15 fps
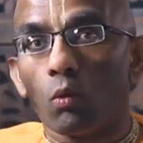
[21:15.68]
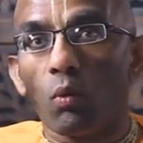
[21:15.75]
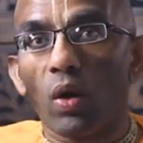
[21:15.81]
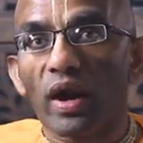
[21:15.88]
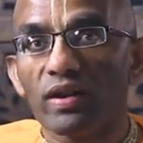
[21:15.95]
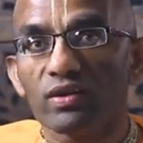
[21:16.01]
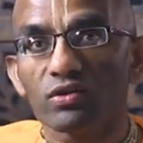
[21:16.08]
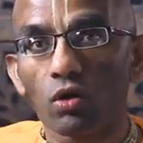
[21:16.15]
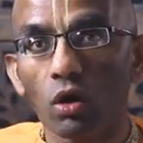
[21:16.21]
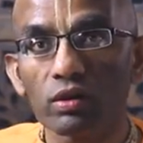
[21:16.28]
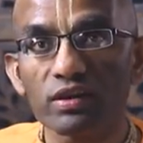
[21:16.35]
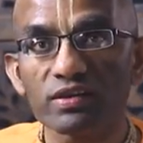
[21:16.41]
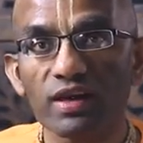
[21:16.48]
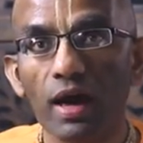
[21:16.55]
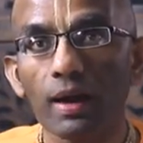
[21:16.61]
Where does
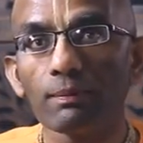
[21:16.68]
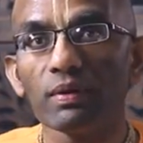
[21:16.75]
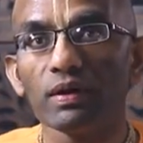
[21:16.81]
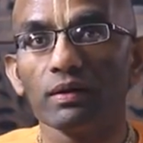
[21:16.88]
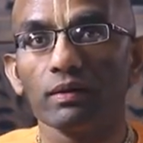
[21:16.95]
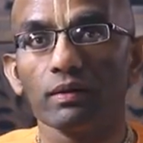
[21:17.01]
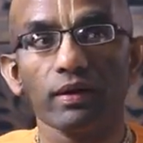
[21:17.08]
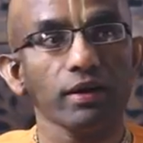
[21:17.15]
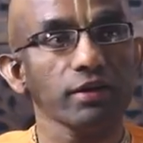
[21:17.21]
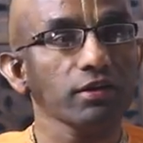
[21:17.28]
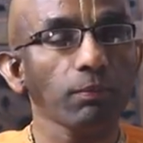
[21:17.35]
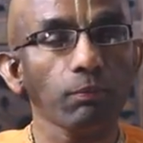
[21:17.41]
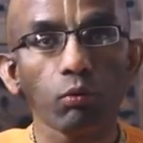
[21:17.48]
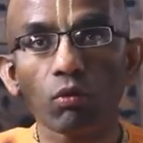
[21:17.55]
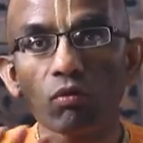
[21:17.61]
all this happen?
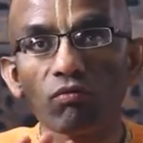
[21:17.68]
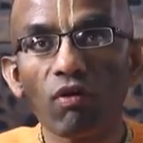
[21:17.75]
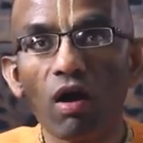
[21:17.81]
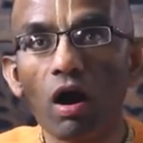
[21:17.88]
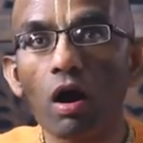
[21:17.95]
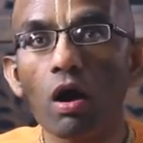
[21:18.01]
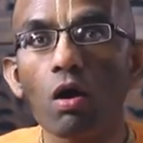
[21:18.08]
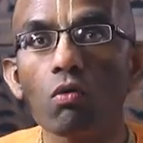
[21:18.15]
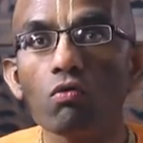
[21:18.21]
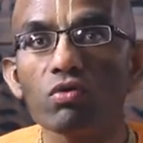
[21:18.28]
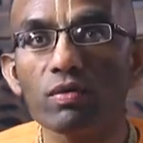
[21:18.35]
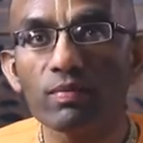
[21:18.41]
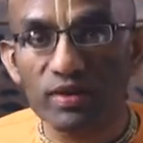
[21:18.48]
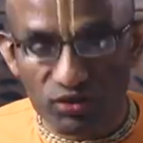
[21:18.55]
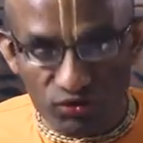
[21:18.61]
It's a
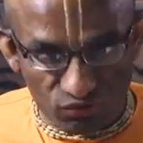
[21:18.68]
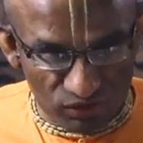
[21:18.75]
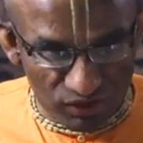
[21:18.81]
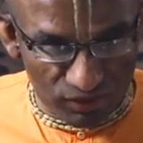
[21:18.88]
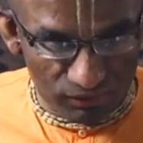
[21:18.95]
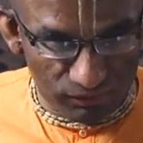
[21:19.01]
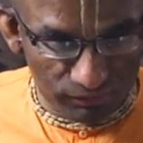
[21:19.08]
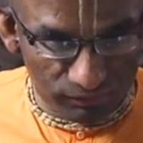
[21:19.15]
profound mystery.